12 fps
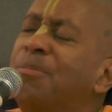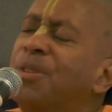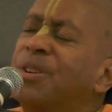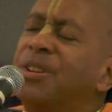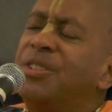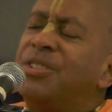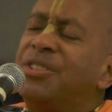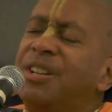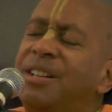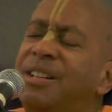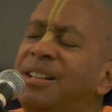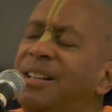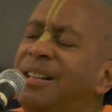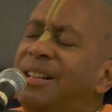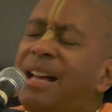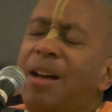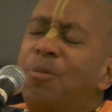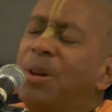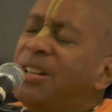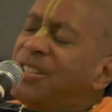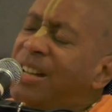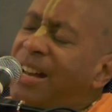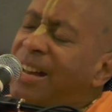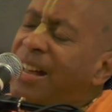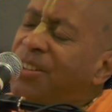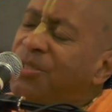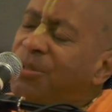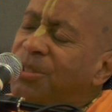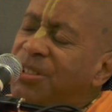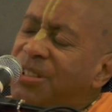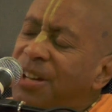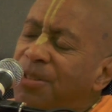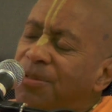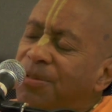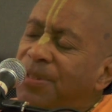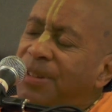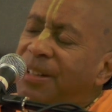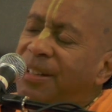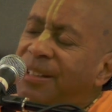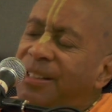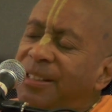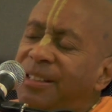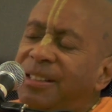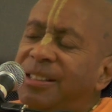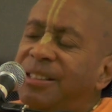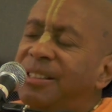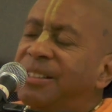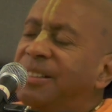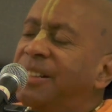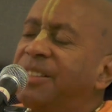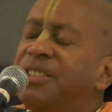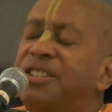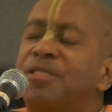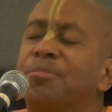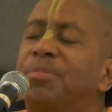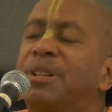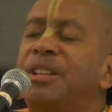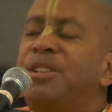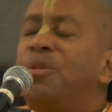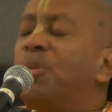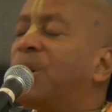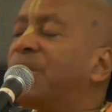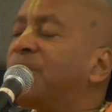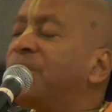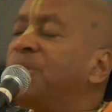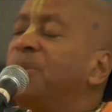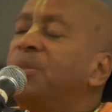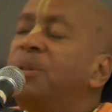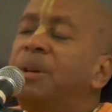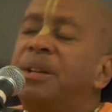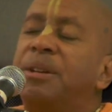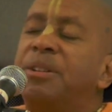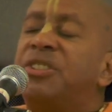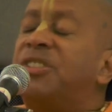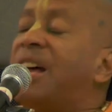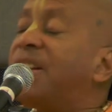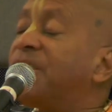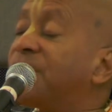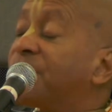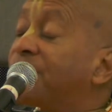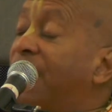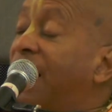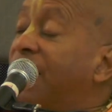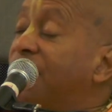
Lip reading: emerge. And what is that natural self? Simply you want to satisfy